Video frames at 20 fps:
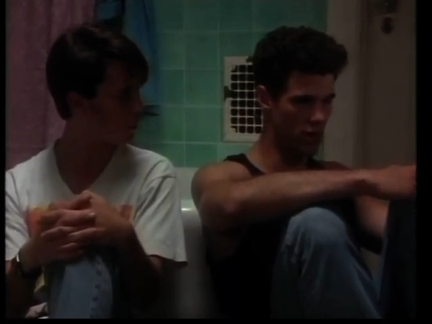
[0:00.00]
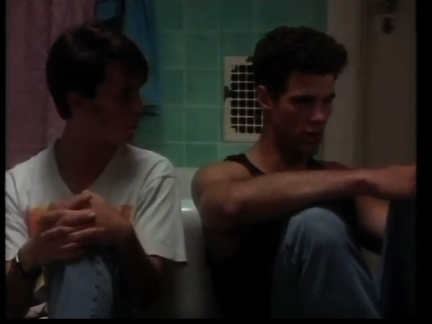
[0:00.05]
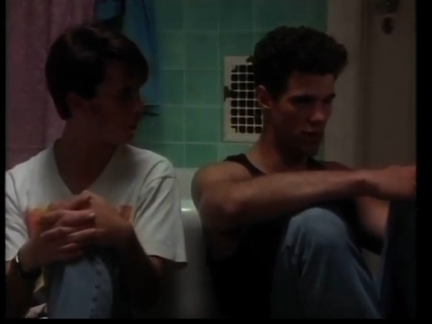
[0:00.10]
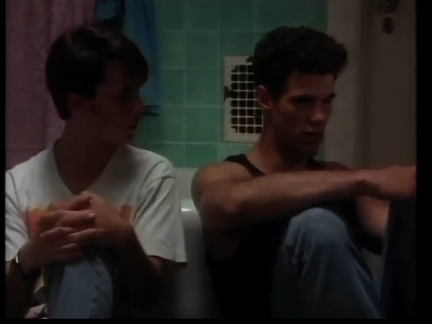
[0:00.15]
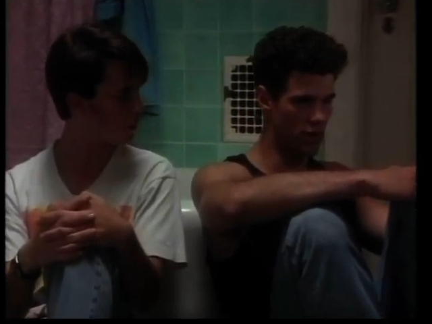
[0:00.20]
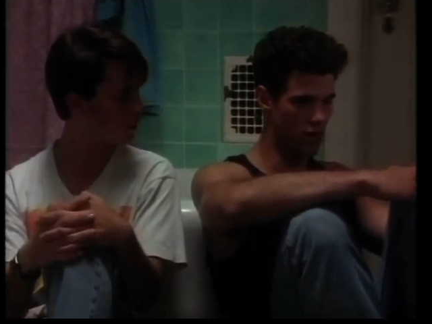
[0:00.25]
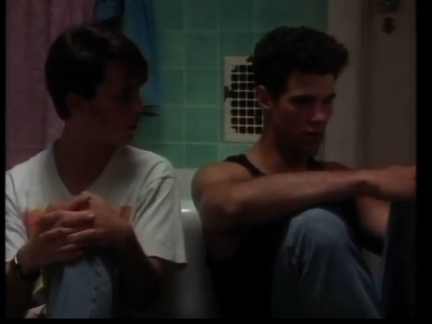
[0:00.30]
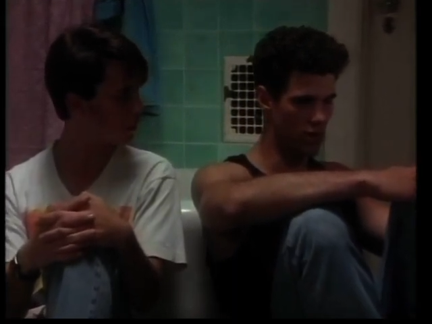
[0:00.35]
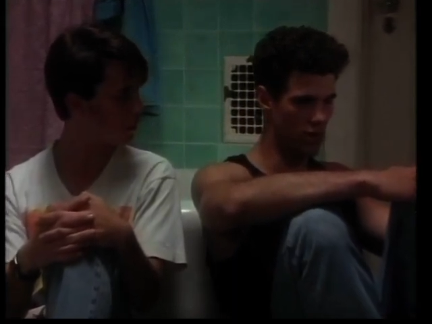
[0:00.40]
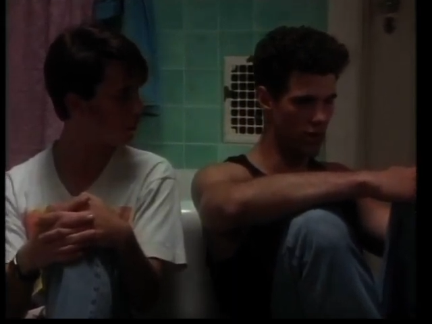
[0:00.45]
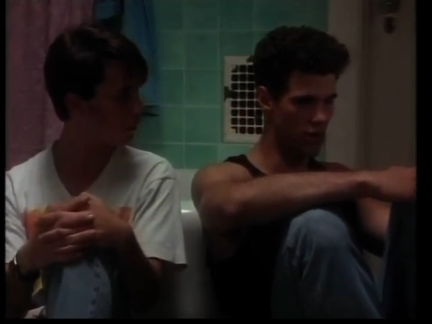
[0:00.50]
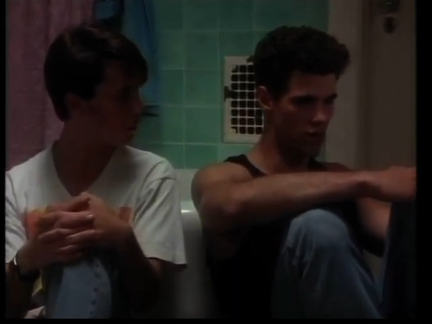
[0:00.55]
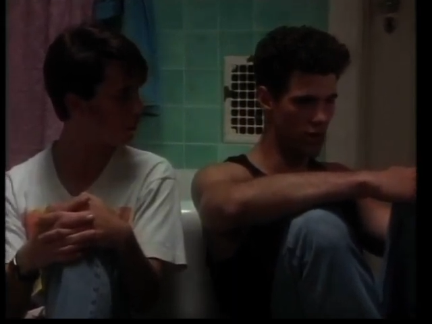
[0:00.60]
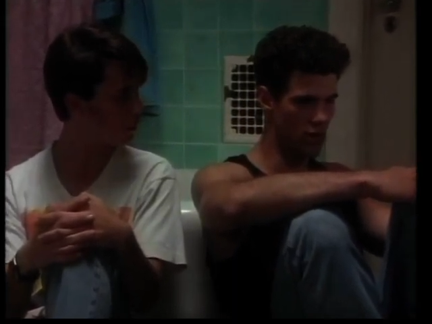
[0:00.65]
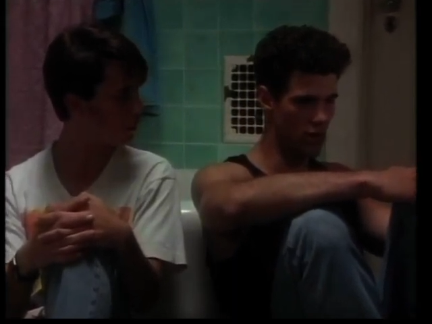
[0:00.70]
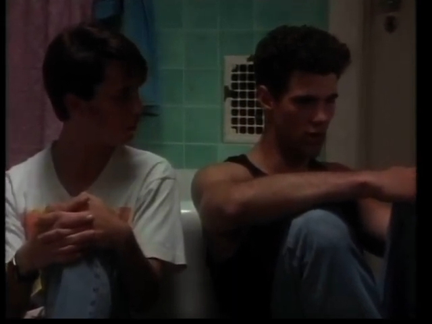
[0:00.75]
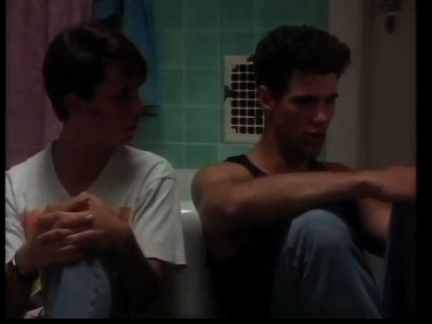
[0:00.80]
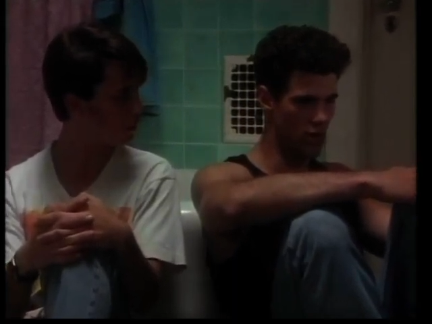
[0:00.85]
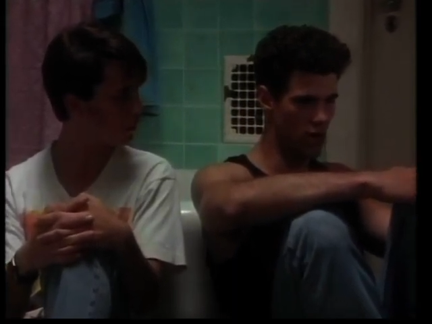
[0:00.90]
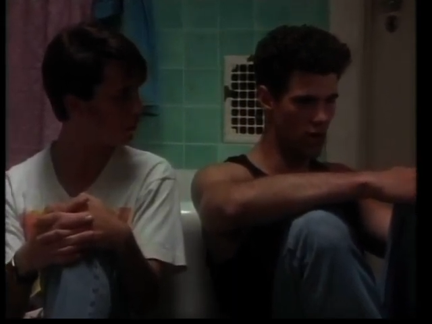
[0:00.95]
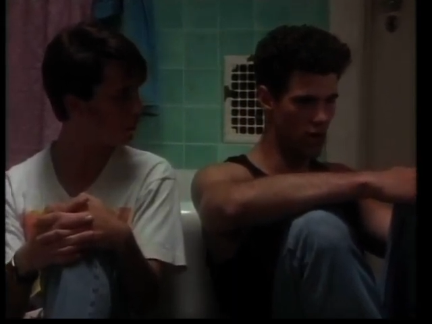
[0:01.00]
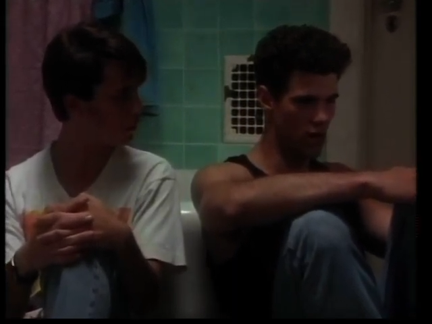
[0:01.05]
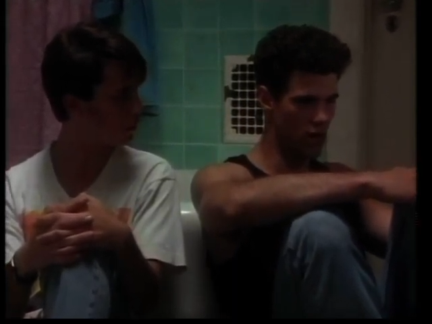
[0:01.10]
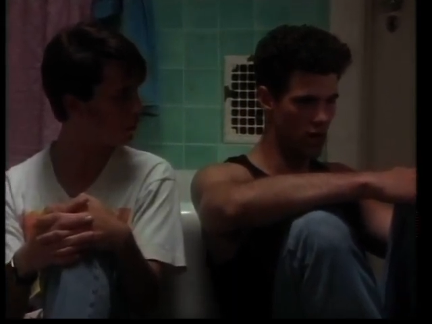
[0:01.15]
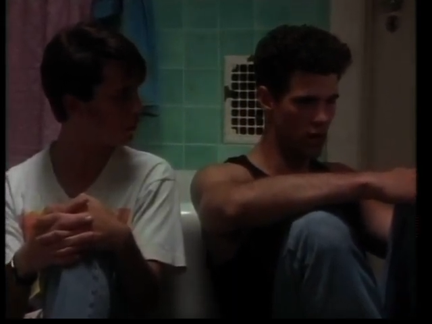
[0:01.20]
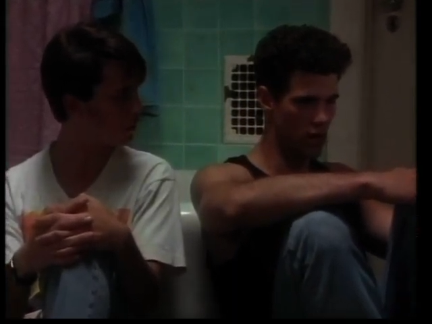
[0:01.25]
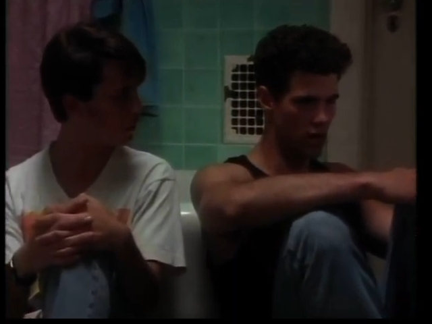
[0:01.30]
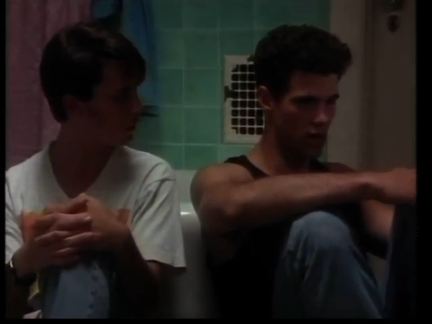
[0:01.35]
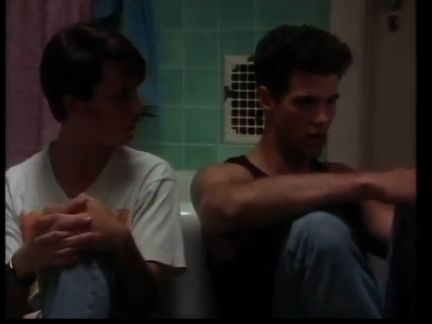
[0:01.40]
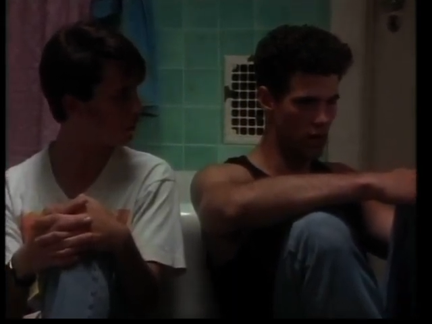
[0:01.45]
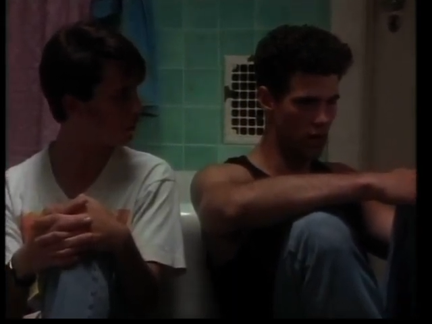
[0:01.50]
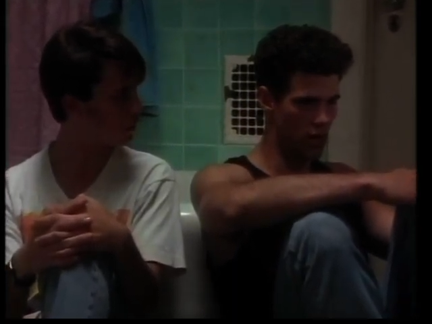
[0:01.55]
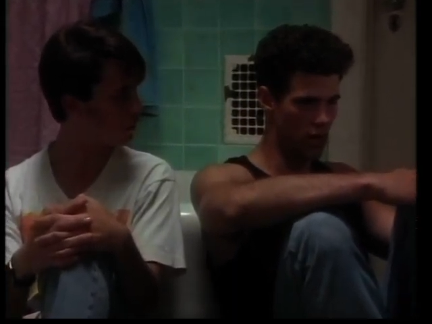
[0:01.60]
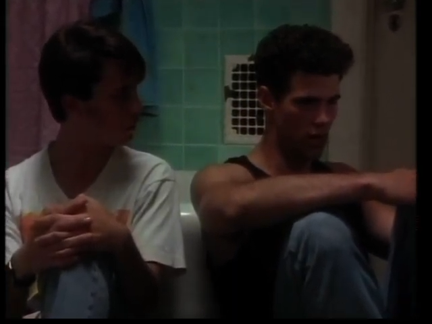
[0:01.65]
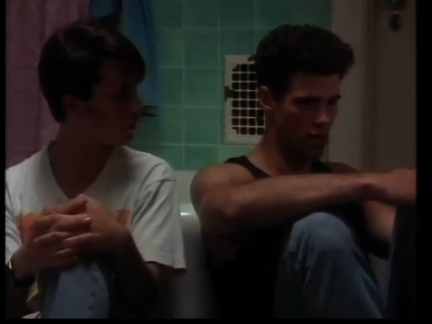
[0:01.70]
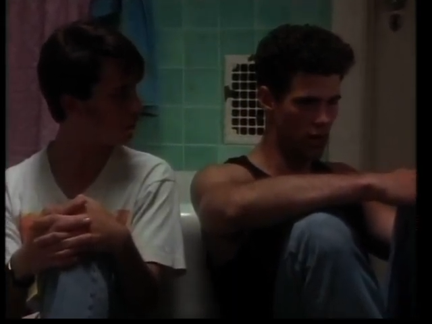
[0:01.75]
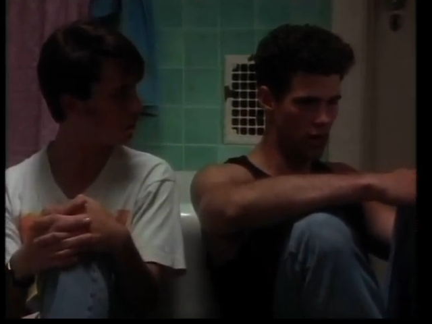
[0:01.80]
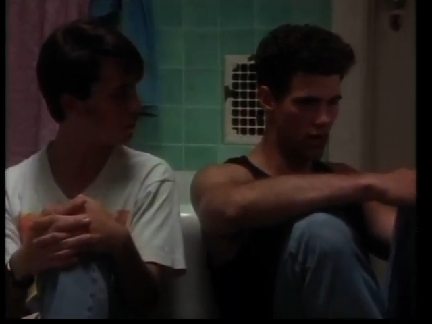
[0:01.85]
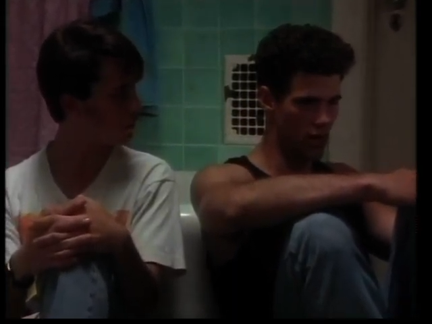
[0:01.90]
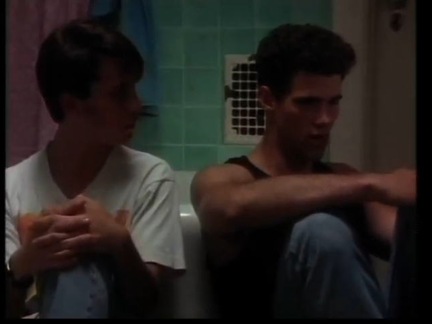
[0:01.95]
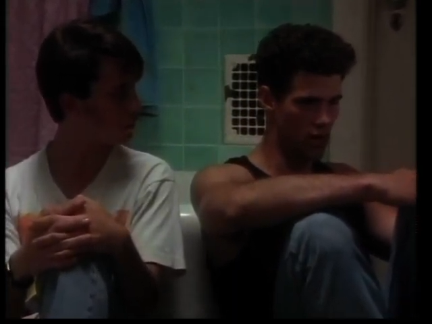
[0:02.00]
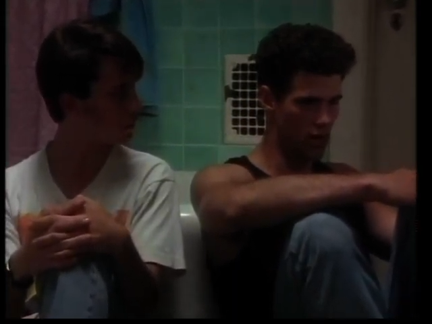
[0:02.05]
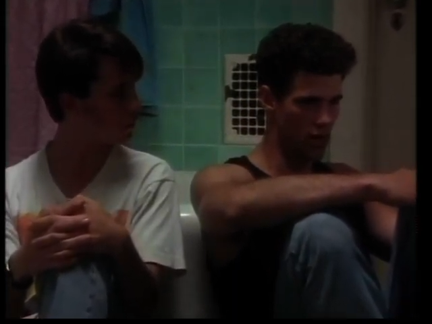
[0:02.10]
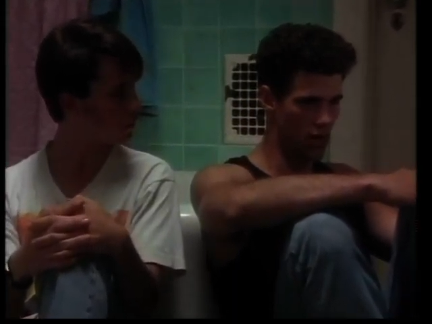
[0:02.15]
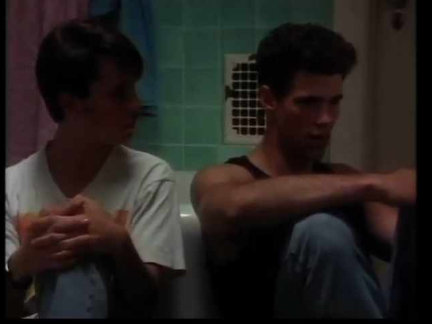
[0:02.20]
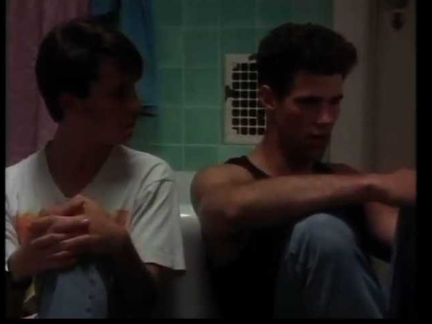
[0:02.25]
[no speech]